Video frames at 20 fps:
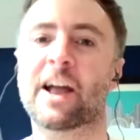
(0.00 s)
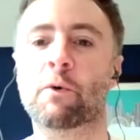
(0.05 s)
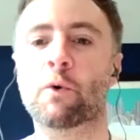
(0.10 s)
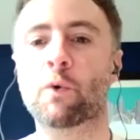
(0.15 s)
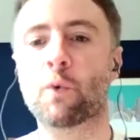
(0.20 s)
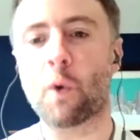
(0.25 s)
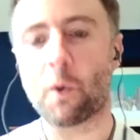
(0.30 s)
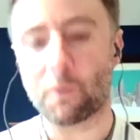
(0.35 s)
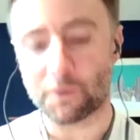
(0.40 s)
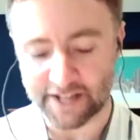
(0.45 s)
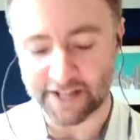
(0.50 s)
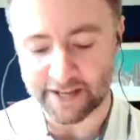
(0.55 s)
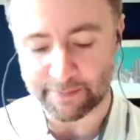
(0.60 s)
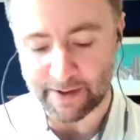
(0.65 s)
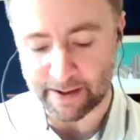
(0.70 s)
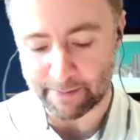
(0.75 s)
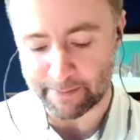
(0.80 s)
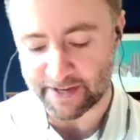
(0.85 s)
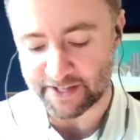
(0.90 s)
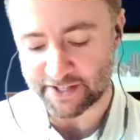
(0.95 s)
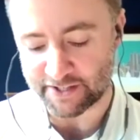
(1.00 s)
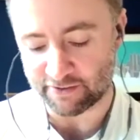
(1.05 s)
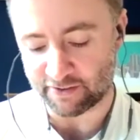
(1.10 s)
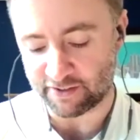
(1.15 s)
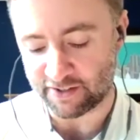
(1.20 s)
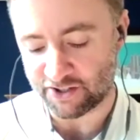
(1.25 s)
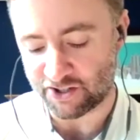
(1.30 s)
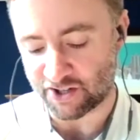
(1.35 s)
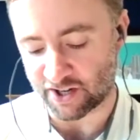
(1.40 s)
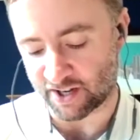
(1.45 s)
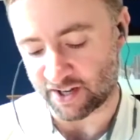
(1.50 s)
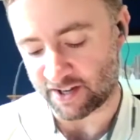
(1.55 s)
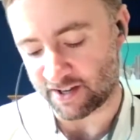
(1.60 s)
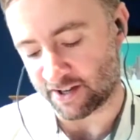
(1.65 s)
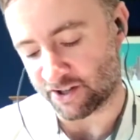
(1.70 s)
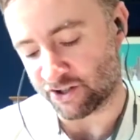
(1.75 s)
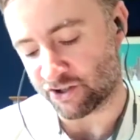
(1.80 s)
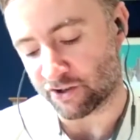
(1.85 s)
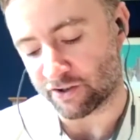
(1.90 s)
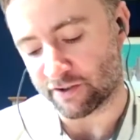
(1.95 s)
Well, what was it about meteorology
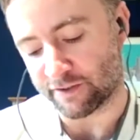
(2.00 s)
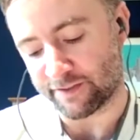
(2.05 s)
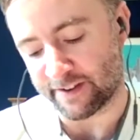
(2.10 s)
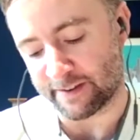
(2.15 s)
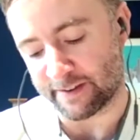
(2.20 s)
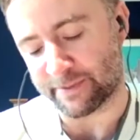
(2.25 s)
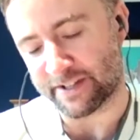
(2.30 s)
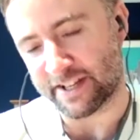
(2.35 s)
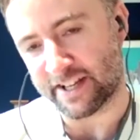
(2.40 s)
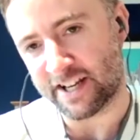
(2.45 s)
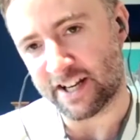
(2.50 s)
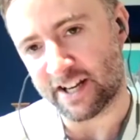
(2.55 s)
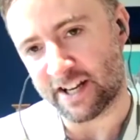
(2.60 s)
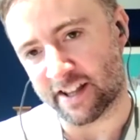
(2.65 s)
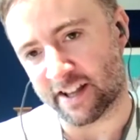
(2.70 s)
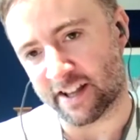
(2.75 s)
and geography in particular?